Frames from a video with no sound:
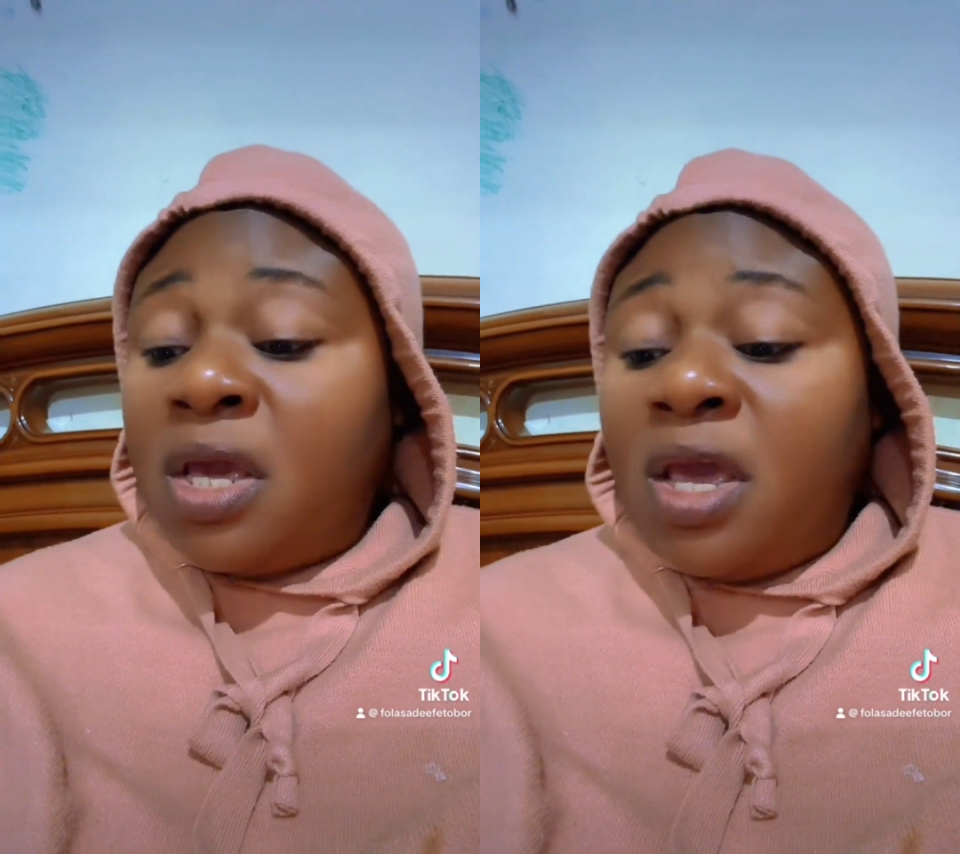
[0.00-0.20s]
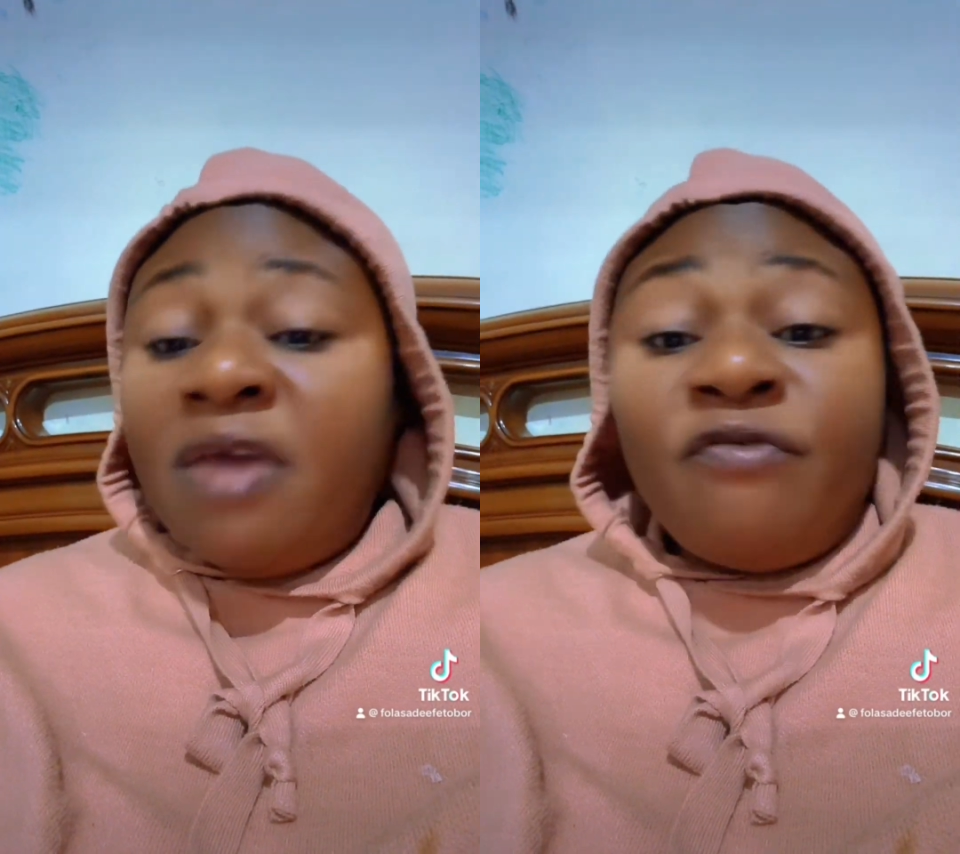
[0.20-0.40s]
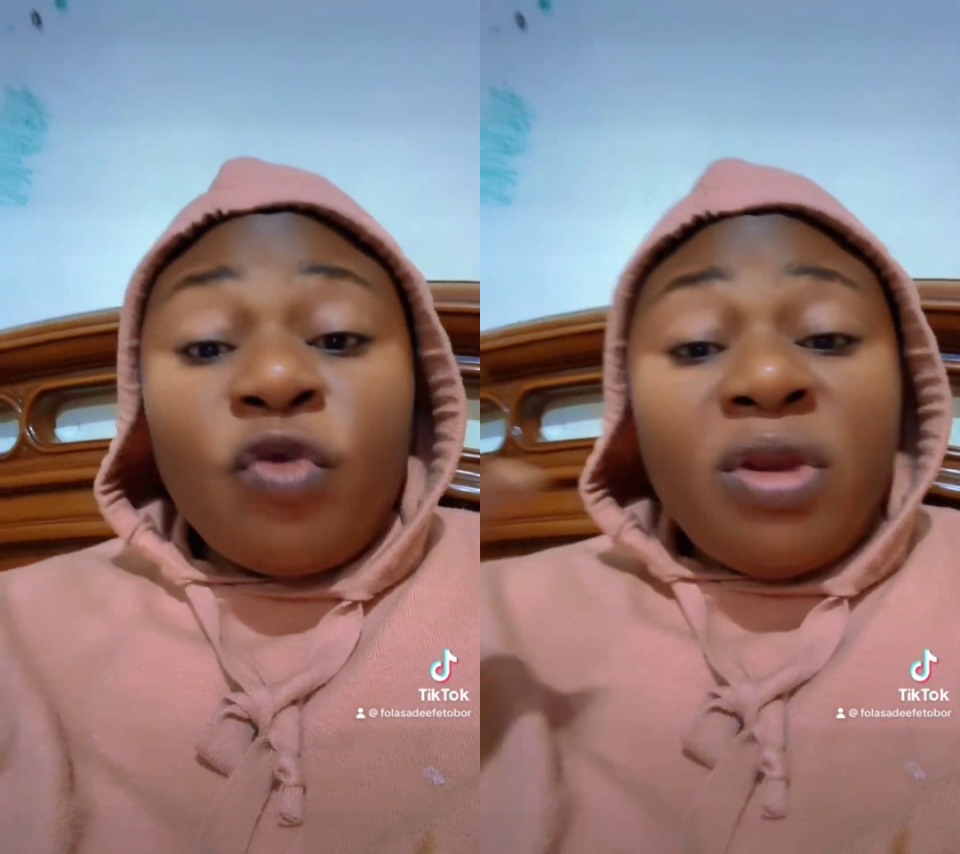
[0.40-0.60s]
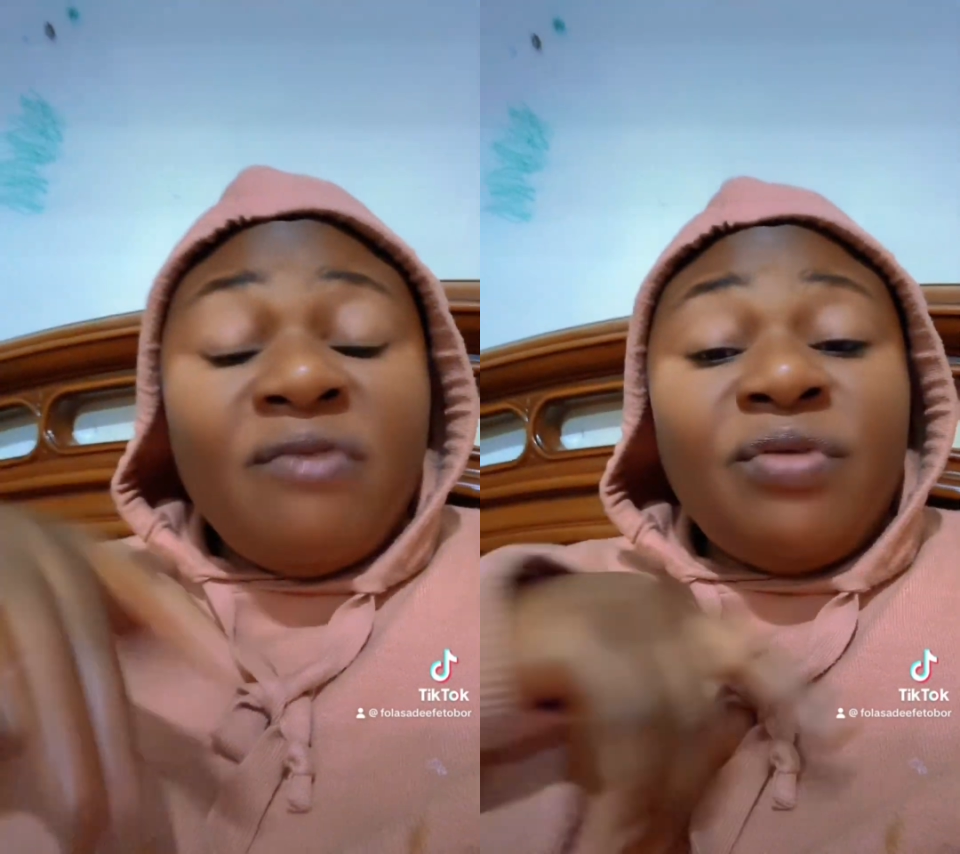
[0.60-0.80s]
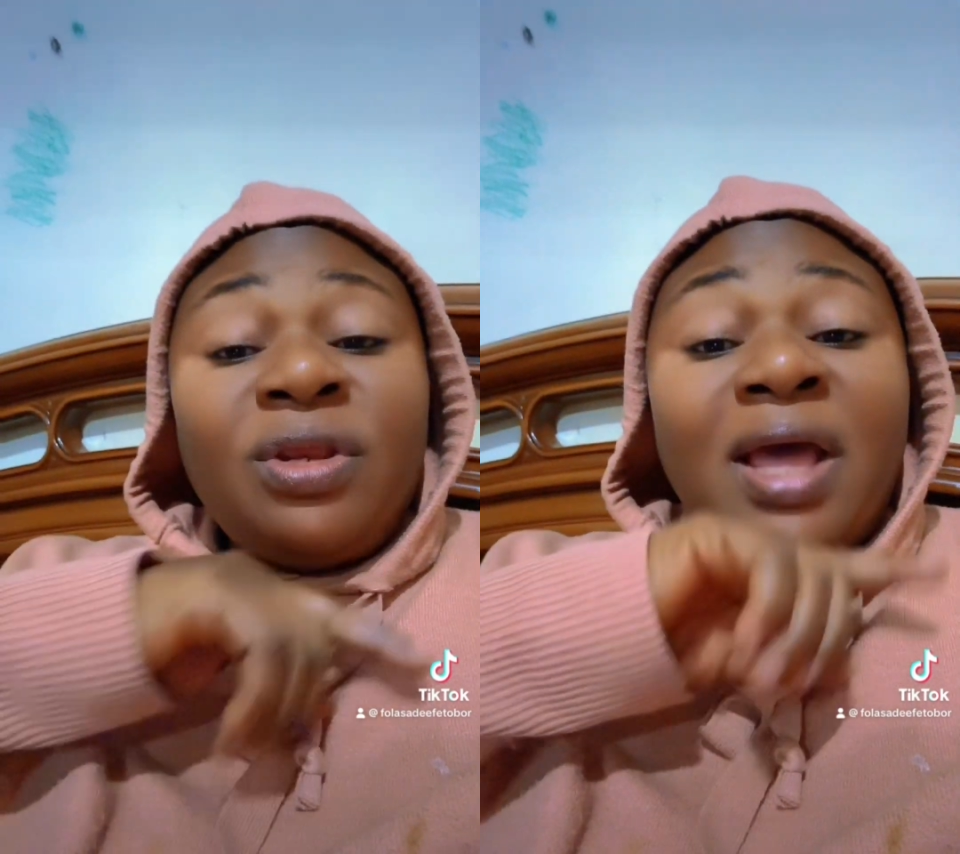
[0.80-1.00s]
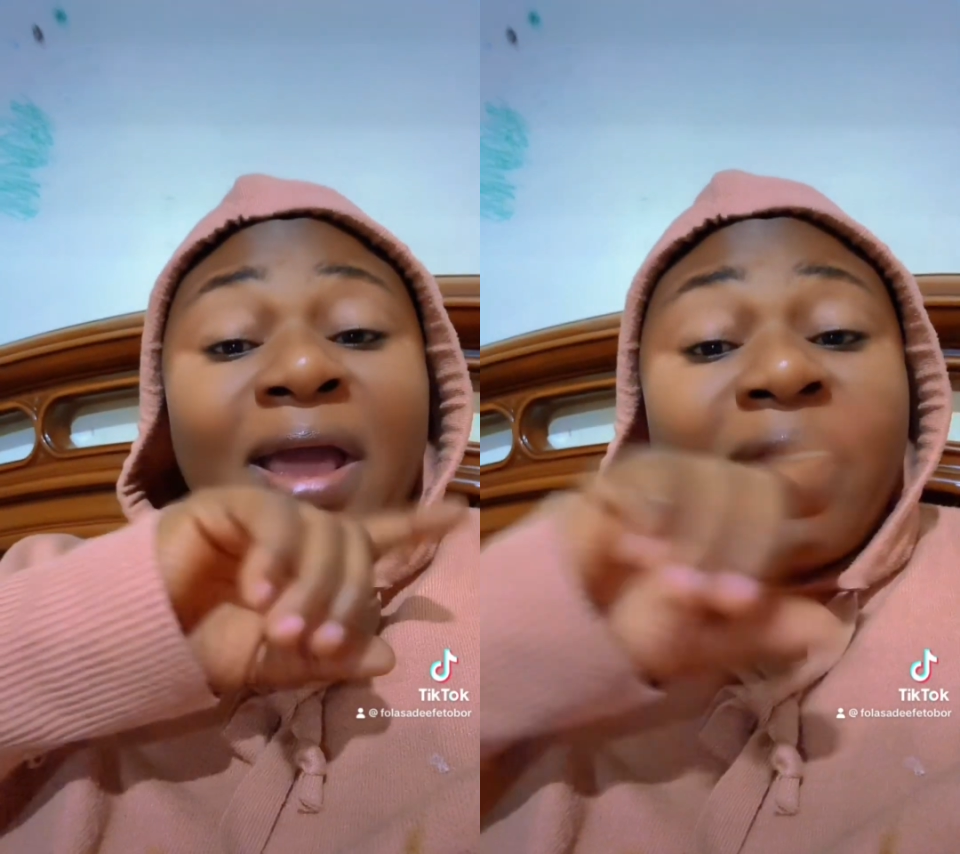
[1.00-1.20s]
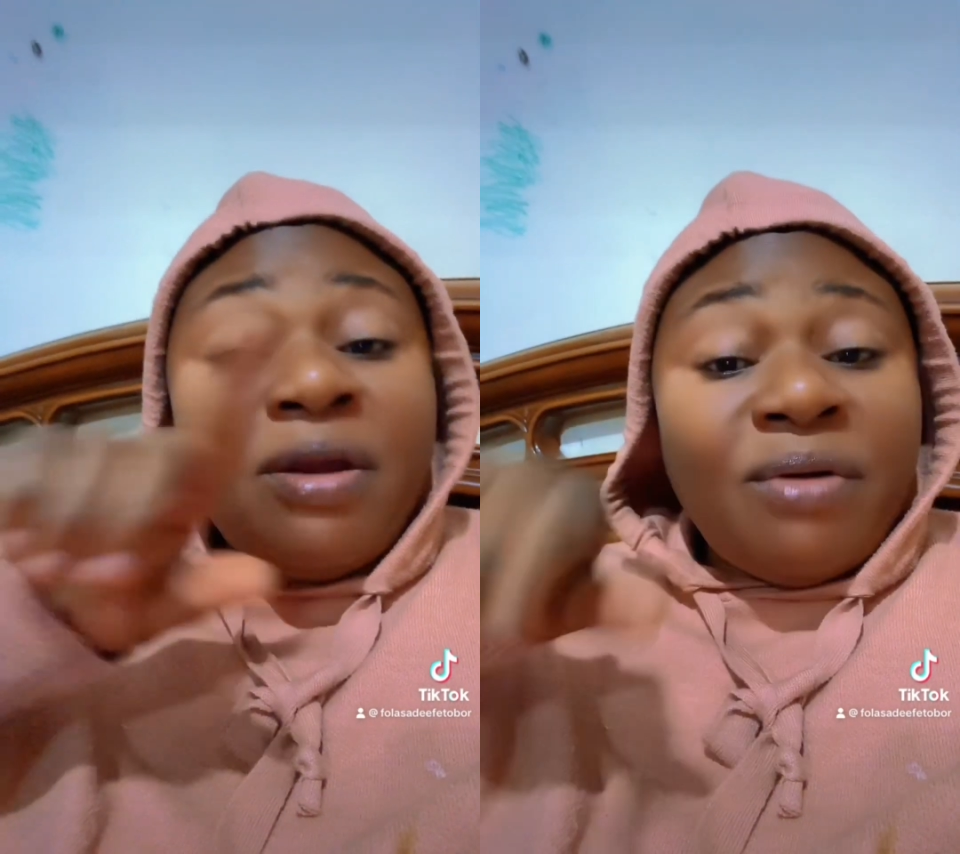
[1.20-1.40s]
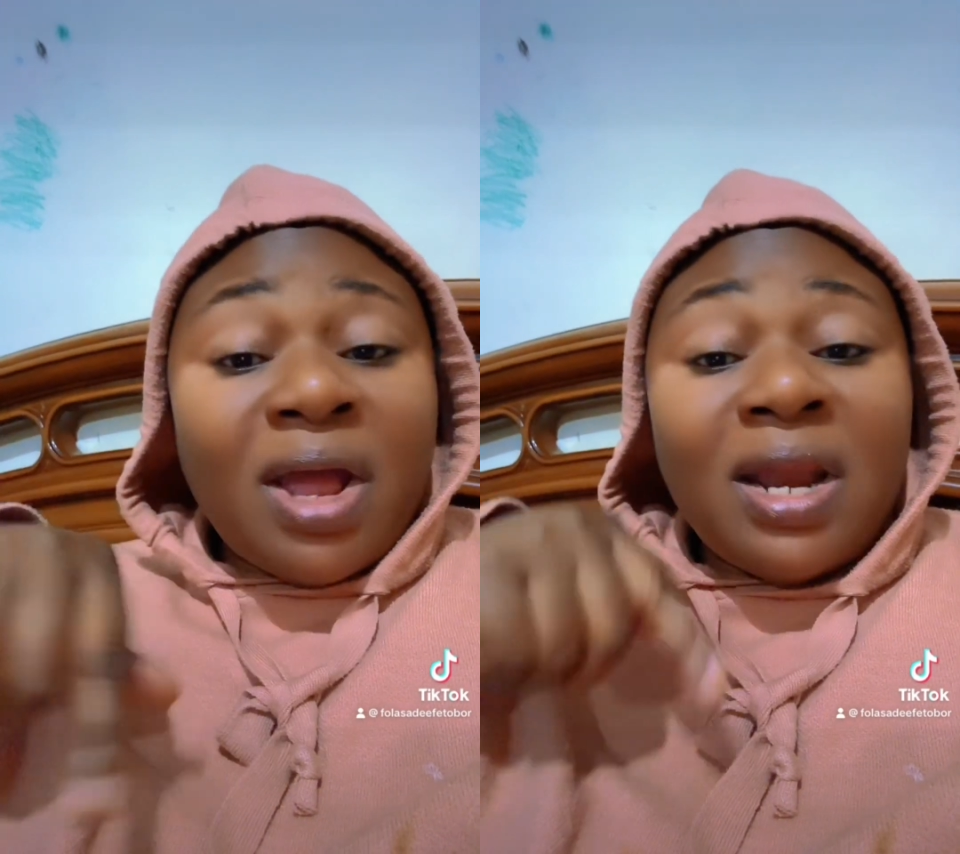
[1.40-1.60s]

if you live in that area,